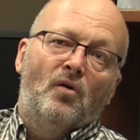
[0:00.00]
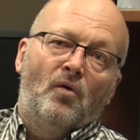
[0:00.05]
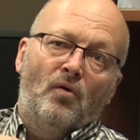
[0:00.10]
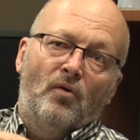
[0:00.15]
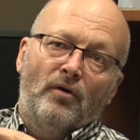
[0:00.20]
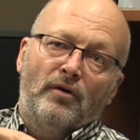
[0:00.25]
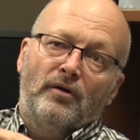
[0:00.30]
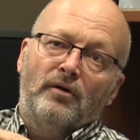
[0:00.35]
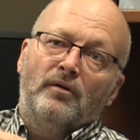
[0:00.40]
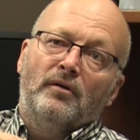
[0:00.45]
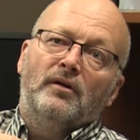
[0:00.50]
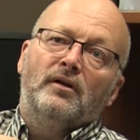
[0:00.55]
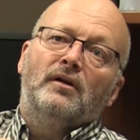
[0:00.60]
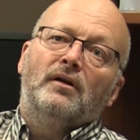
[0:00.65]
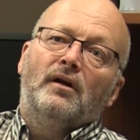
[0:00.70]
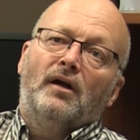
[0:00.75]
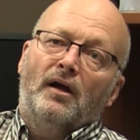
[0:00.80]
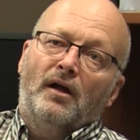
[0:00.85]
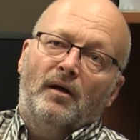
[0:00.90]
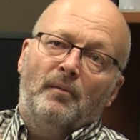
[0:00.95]
or
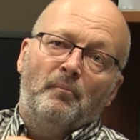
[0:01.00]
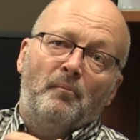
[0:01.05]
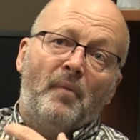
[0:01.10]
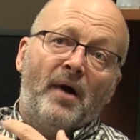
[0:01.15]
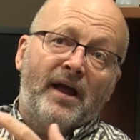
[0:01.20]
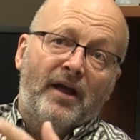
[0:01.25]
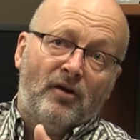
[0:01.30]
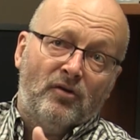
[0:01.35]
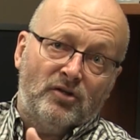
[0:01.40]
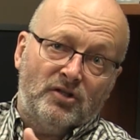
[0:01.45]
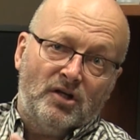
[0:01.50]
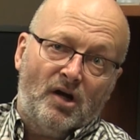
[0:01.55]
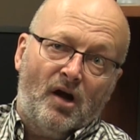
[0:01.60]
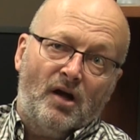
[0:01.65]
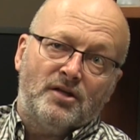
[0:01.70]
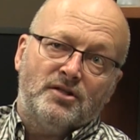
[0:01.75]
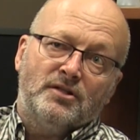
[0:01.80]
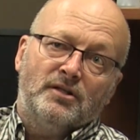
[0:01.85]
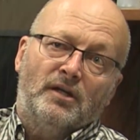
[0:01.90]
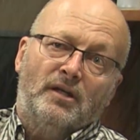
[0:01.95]
uh,
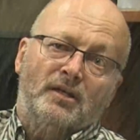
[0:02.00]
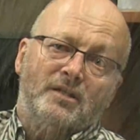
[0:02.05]
mycotoxin